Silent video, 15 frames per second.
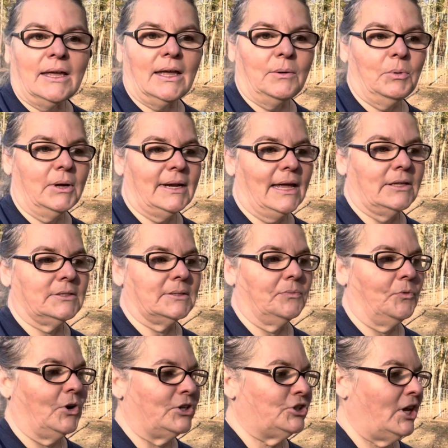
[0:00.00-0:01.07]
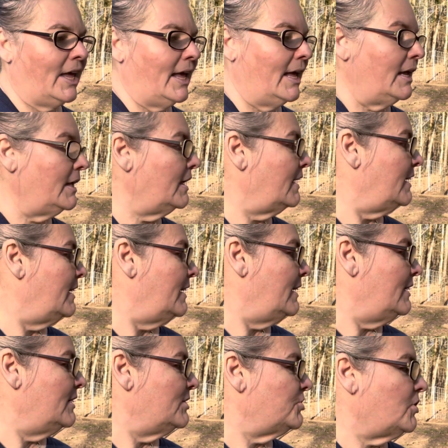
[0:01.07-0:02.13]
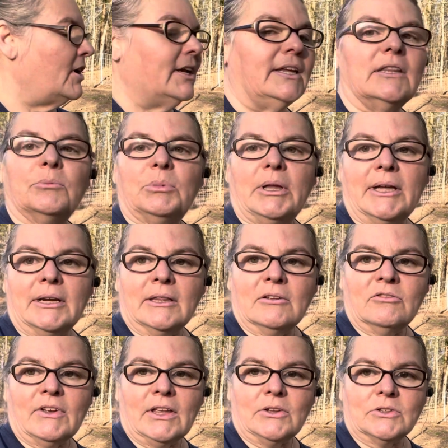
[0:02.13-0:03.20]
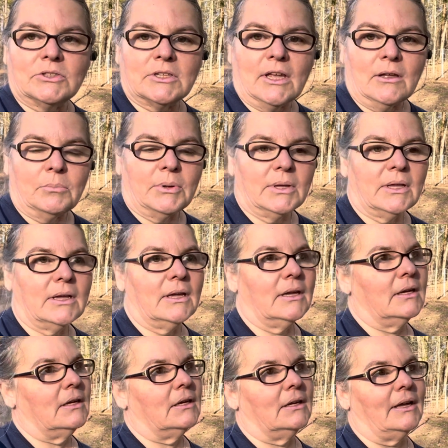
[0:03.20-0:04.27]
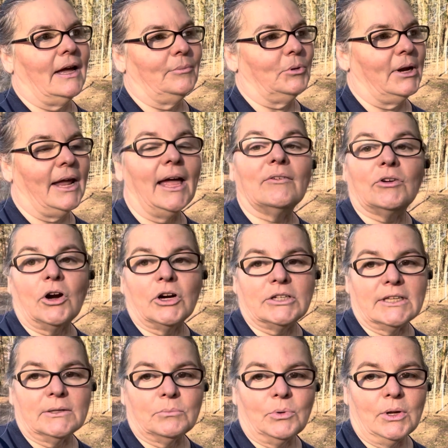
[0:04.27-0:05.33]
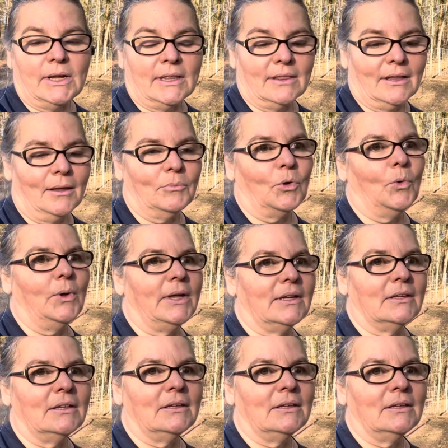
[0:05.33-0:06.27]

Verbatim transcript: put down some fresh hay, try to get the blood and the feathers up. I'm going to have a hard putting I'm going